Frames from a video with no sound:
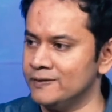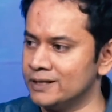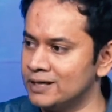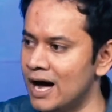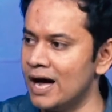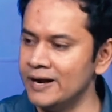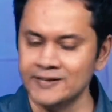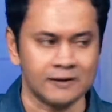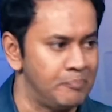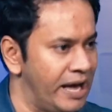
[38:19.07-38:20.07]
that God
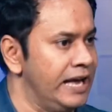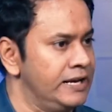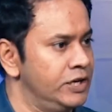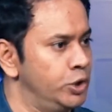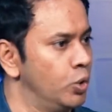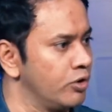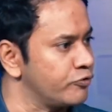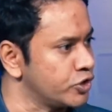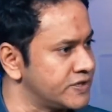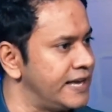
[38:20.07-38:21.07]
has abandoned you or
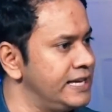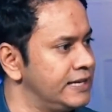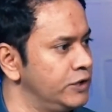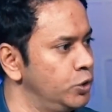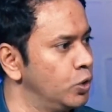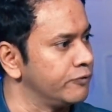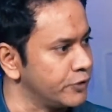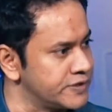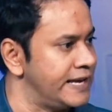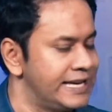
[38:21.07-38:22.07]
forsaken you or
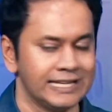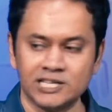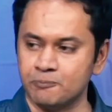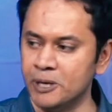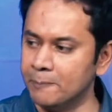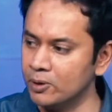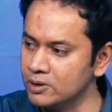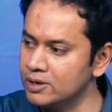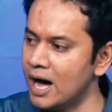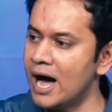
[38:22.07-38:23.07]
forsaken his people.
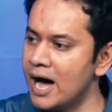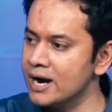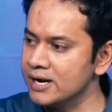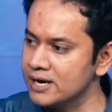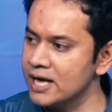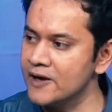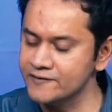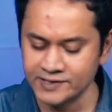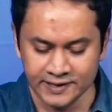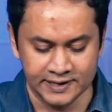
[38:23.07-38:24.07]
God
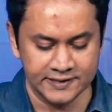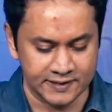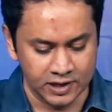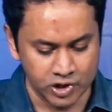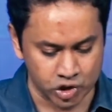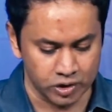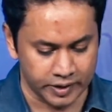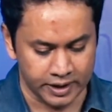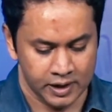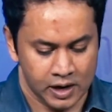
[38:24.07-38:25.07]
loves his
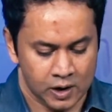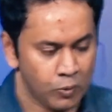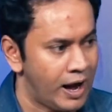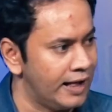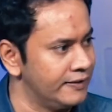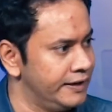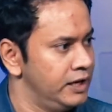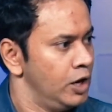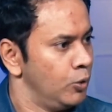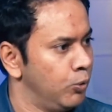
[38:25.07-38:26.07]
children. While
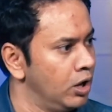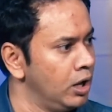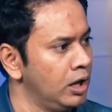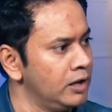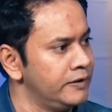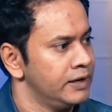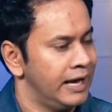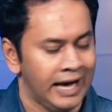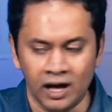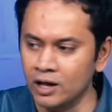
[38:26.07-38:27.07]
the World
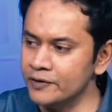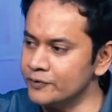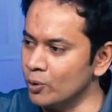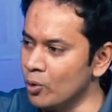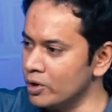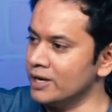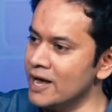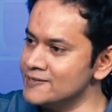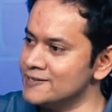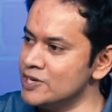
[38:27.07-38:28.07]
Health
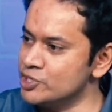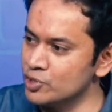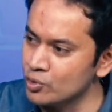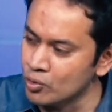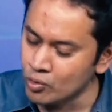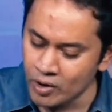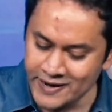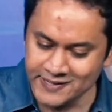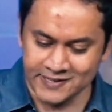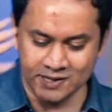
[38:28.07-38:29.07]
Organization
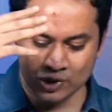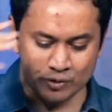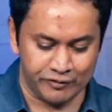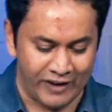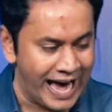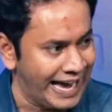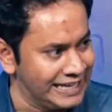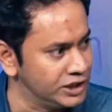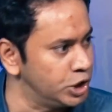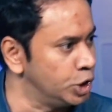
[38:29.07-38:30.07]
races to
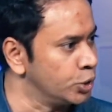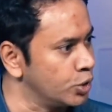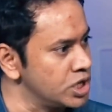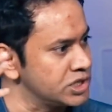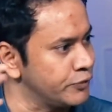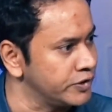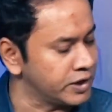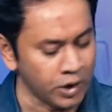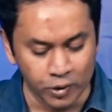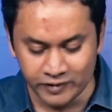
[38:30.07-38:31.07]
find cures for the
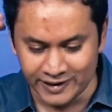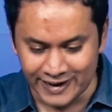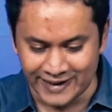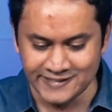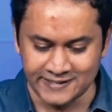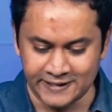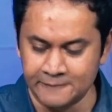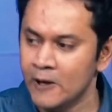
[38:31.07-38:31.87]
COVID 19,